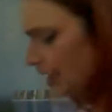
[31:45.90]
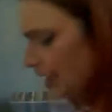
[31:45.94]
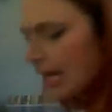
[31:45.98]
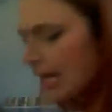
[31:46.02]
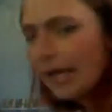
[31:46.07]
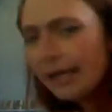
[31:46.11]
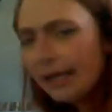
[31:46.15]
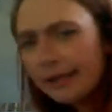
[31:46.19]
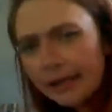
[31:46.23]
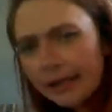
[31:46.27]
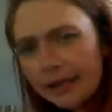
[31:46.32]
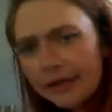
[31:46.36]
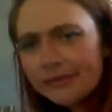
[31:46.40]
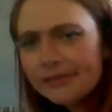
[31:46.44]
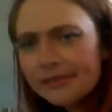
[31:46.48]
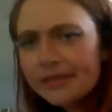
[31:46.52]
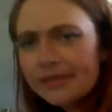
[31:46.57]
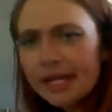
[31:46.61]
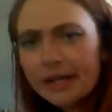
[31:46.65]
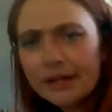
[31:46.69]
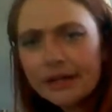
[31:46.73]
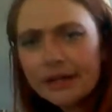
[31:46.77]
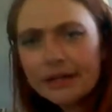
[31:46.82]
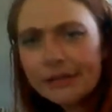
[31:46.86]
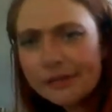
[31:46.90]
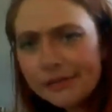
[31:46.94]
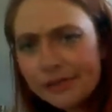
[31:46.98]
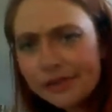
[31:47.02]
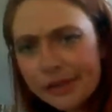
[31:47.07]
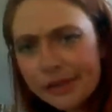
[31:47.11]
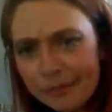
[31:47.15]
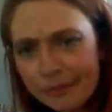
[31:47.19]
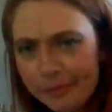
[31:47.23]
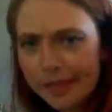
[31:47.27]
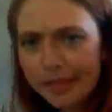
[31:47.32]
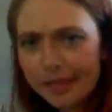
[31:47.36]
I love tarot so
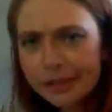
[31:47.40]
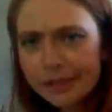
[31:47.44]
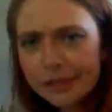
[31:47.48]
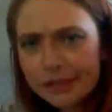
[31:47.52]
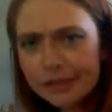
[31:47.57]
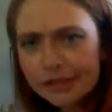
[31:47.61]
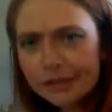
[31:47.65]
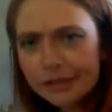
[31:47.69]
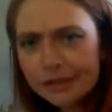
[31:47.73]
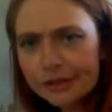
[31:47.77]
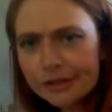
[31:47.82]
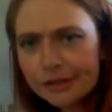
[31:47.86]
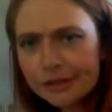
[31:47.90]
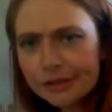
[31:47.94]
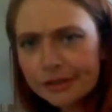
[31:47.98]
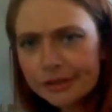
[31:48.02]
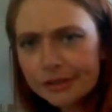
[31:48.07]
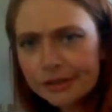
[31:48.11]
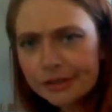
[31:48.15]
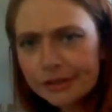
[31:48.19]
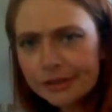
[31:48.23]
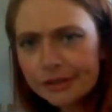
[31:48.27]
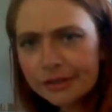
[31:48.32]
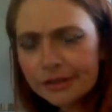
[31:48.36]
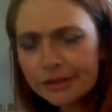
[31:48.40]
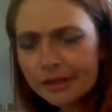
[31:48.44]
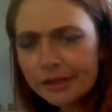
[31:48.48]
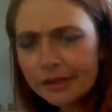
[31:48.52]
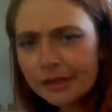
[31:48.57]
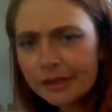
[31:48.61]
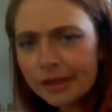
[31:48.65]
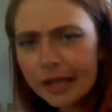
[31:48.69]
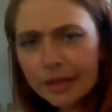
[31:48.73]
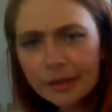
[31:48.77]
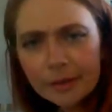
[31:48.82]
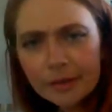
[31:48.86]
much.
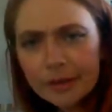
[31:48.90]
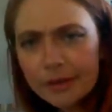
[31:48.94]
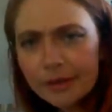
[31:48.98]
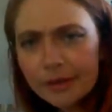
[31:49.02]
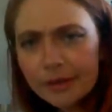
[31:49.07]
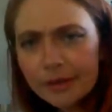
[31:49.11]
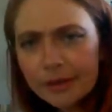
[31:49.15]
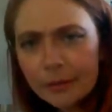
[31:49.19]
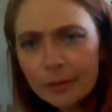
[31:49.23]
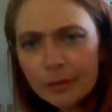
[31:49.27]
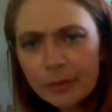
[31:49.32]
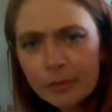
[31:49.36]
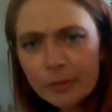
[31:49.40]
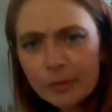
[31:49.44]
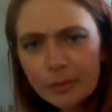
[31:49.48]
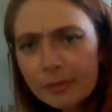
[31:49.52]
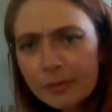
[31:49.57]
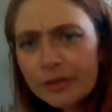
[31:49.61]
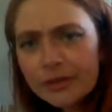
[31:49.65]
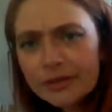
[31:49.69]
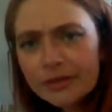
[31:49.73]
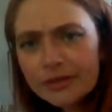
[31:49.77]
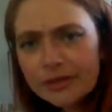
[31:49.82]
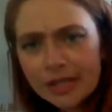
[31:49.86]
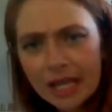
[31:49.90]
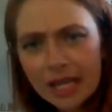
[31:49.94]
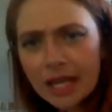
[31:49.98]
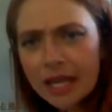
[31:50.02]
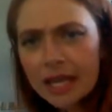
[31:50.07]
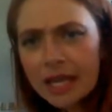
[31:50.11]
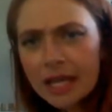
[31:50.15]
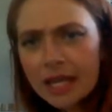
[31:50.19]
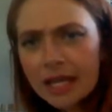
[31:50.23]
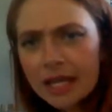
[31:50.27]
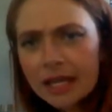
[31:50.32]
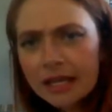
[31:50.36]
Like, when people
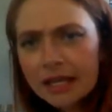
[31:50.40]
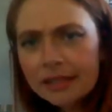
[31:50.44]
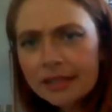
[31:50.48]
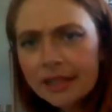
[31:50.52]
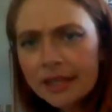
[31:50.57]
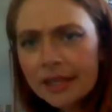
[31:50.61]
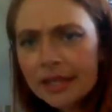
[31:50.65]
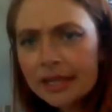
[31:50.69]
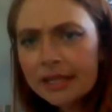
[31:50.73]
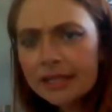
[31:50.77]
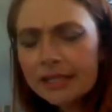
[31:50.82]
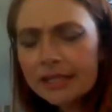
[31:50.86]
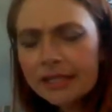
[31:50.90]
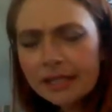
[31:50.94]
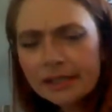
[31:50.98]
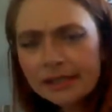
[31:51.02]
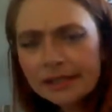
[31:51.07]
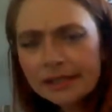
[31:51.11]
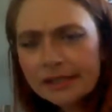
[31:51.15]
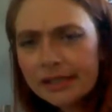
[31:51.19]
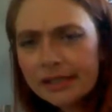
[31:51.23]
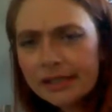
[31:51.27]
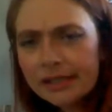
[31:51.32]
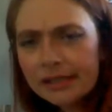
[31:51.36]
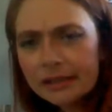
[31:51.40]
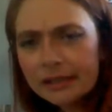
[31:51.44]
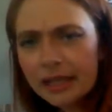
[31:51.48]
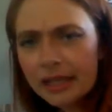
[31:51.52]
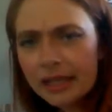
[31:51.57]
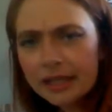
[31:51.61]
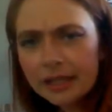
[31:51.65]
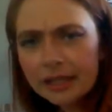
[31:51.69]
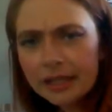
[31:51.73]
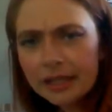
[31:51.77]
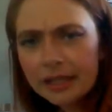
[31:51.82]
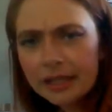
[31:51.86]
say that it doesn't,
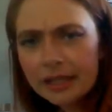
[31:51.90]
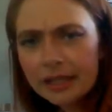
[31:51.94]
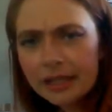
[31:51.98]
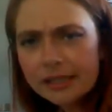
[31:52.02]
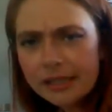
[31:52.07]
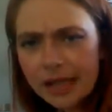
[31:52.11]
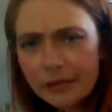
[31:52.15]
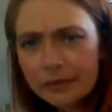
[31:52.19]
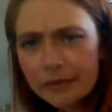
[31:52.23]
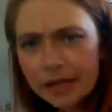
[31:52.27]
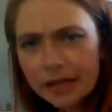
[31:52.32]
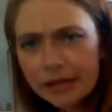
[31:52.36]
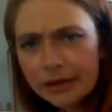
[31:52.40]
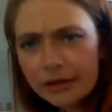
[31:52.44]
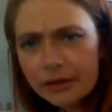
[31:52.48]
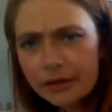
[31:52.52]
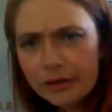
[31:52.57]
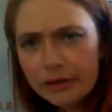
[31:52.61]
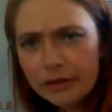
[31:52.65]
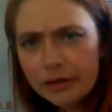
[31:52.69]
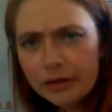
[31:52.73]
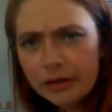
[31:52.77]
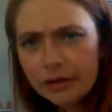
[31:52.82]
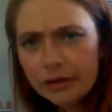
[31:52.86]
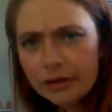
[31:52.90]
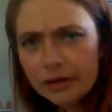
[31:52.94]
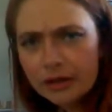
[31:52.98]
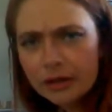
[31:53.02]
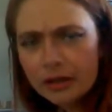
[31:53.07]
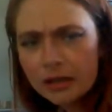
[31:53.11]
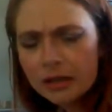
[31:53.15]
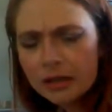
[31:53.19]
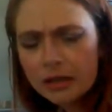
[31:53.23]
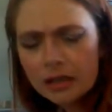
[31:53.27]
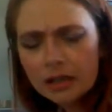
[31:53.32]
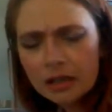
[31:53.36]
like, it's not real,
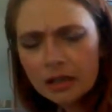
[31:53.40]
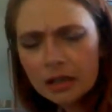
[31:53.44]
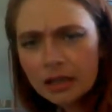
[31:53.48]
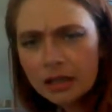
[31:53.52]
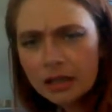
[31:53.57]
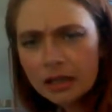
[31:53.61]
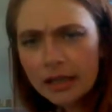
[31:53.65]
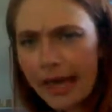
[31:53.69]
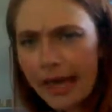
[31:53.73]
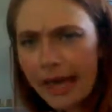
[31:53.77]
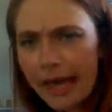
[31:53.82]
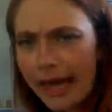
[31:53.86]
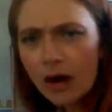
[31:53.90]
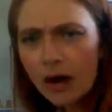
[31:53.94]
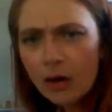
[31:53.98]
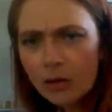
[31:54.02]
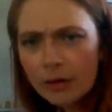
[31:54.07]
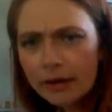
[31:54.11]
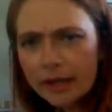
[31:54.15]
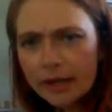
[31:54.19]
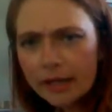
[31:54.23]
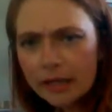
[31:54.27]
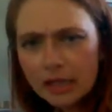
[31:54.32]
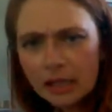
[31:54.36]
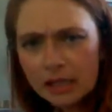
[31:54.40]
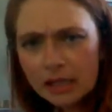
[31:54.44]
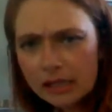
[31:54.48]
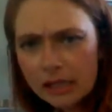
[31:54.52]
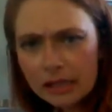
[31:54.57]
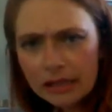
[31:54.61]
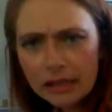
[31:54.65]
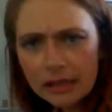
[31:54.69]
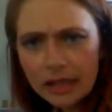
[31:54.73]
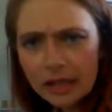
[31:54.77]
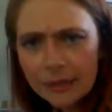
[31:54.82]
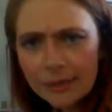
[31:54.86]
how can they say
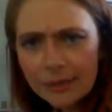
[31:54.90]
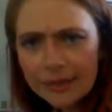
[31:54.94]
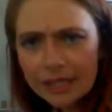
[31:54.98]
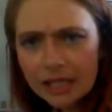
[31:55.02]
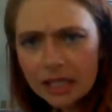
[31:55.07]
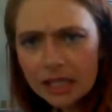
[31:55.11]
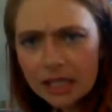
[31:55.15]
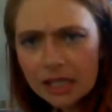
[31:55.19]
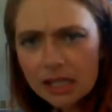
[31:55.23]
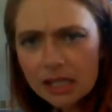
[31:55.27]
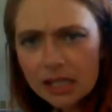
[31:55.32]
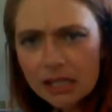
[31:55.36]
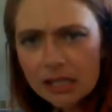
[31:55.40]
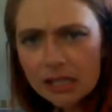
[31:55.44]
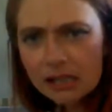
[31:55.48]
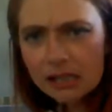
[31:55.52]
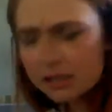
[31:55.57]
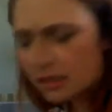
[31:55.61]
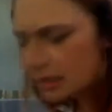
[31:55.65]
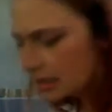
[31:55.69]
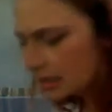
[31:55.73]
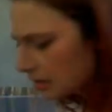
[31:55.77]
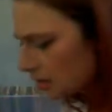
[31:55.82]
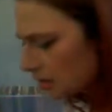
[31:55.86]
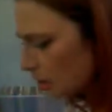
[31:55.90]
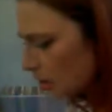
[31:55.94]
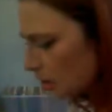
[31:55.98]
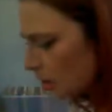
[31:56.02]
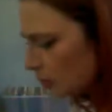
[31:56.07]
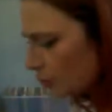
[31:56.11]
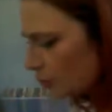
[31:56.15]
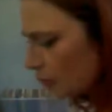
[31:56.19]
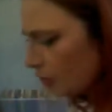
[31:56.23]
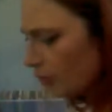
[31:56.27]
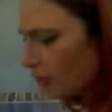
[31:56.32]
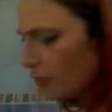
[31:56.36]
that? Because this just
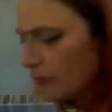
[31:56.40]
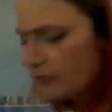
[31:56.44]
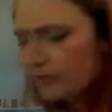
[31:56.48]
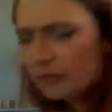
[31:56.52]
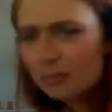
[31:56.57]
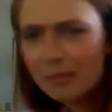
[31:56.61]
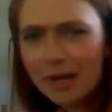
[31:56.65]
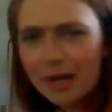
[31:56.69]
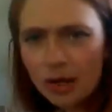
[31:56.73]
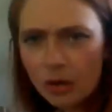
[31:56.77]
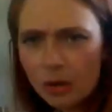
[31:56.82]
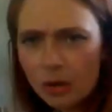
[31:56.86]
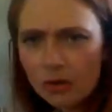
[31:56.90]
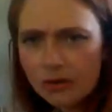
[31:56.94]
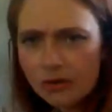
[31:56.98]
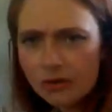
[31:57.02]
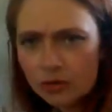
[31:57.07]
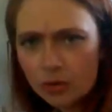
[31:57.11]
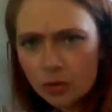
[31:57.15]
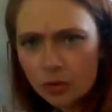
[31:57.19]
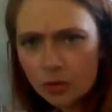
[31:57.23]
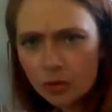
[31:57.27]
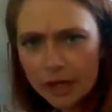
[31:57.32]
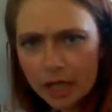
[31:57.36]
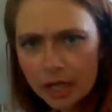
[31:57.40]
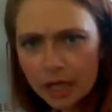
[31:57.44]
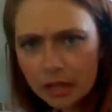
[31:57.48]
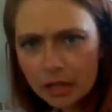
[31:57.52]
proved my whole story.